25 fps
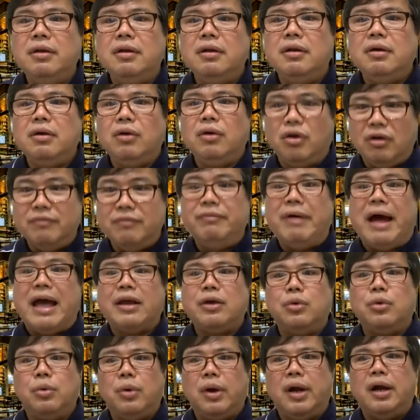or
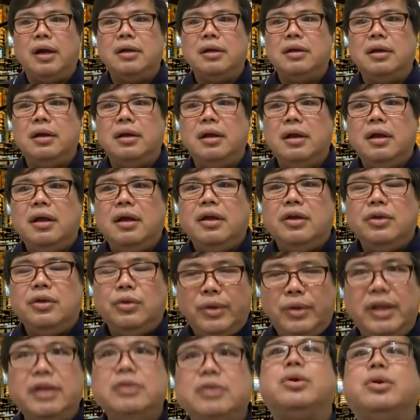backward. You
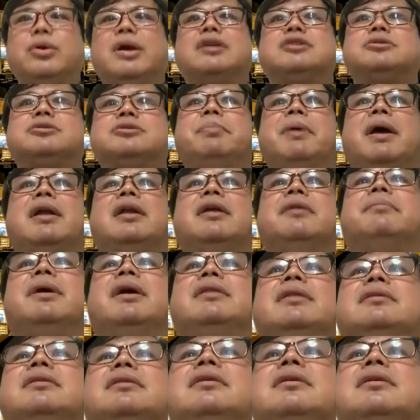need to experiment.